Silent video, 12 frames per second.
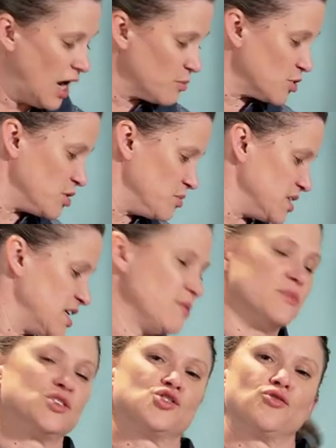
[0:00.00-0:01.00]
I'm going to be
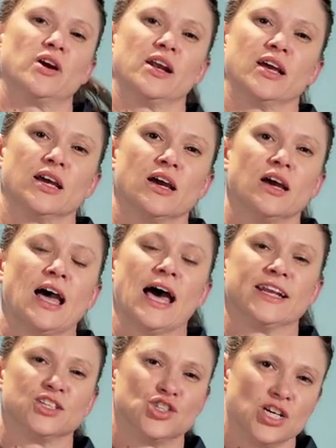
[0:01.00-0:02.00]
demonstrating
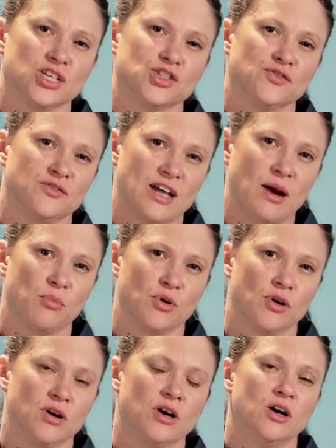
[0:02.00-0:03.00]
how to change the
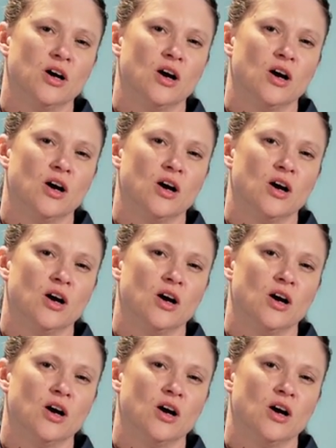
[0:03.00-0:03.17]
flapper